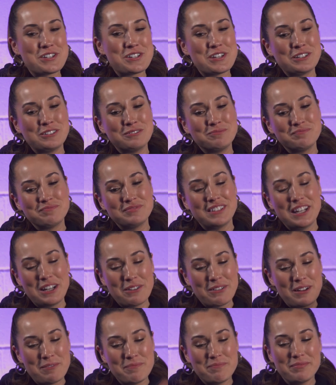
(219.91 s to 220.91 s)
So
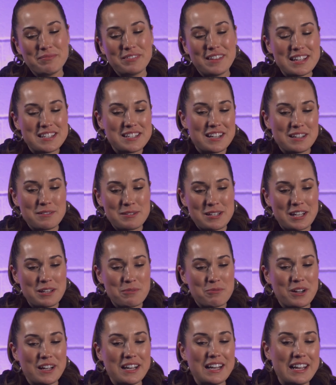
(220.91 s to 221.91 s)
anyway, that's not beside the
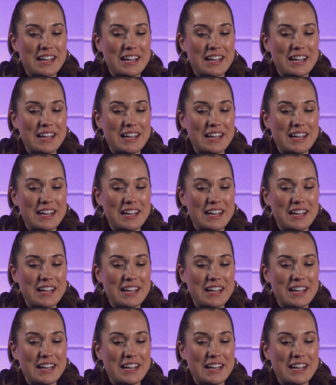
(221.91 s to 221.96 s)
point.